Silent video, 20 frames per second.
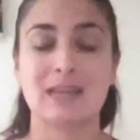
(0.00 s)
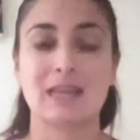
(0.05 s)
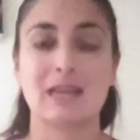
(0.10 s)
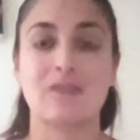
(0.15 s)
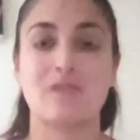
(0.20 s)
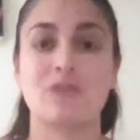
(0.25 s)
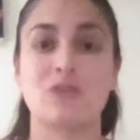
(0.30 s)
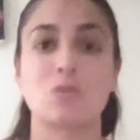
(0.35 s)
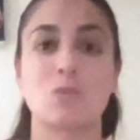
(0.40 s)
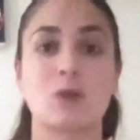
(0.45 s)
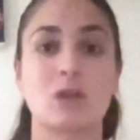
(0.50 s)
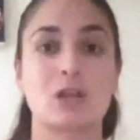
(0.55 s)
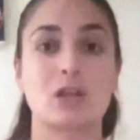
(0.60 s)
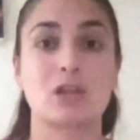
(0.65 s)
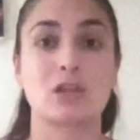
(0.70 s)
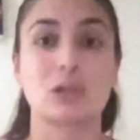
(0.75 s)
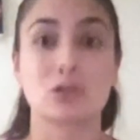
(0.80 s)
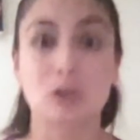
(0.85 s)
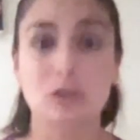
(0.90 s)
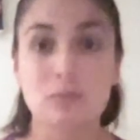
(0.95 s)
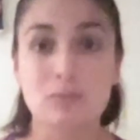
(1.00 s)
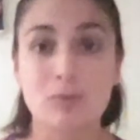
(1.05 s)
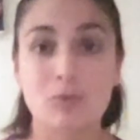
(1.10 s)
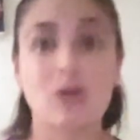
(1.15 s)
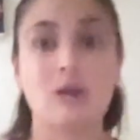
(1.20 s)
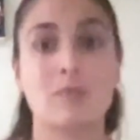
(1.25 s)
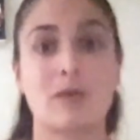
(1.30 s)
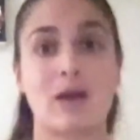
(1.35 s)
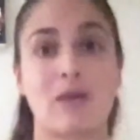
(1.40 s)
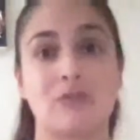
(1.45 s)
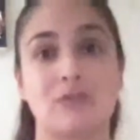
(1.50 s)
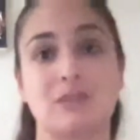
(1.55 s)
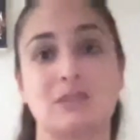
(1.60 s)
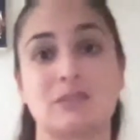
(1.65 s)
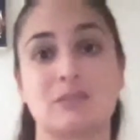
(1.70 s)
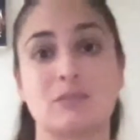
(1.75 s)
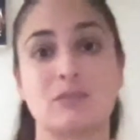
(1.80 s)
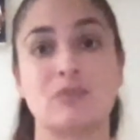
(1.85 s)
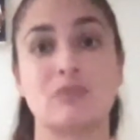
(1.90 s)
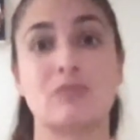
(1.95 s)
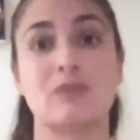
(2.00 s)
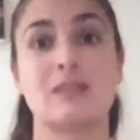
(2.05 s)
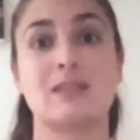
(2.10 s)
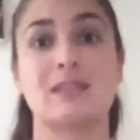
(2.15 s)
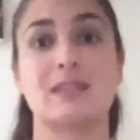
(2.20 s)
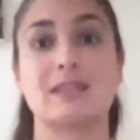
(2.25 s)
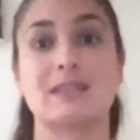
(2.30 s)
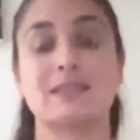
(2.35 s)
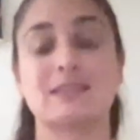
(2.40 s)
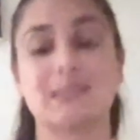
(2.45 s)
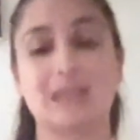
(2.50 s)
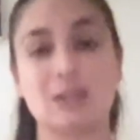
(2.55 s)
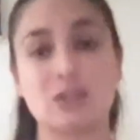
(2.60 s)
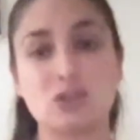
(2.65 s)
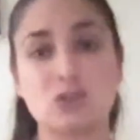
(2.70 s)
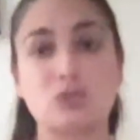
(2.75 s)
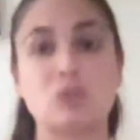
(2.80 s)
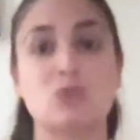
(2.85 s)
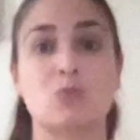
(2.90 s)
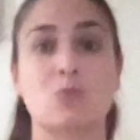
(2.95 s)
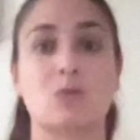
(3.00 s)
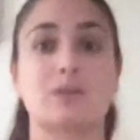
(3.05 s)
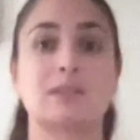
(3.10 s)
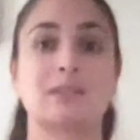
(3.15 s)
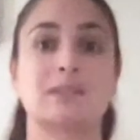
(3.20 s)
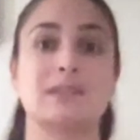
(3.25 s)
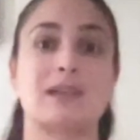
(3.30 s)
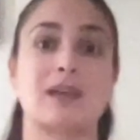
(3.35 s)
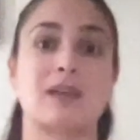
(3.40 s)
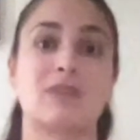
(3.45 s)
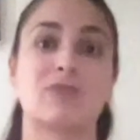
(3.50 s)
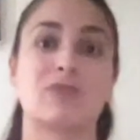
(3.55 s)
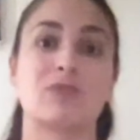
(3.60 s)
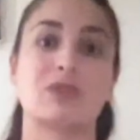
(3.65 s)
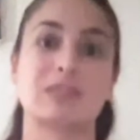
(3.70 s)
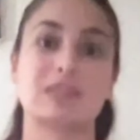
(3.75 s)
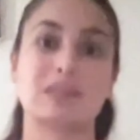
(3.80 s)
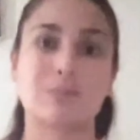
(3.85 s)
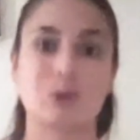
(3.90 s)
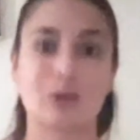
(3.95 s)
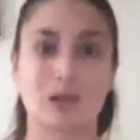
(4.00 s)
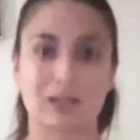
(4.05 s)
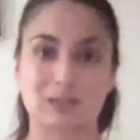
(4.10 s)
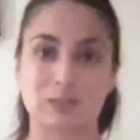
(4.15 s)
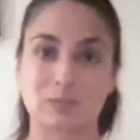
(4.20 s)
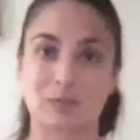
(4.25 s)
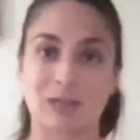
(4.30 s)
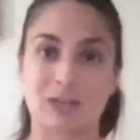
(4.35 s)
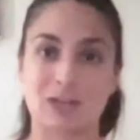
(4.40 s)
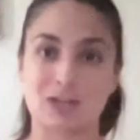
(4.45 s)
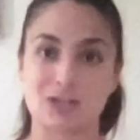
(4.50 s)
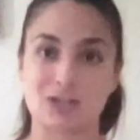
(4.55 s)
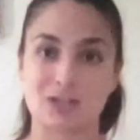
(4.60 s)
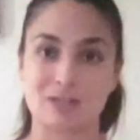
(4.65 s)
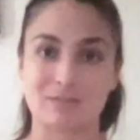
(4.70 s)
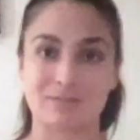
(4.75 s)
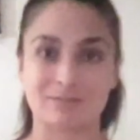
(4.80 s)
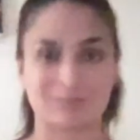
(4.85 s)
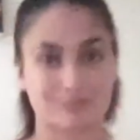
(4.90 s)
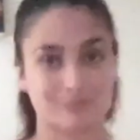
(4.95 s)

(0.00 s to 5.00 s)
And if you want to learn more about this movement, then stay tuned towards the end for a deeper explanation.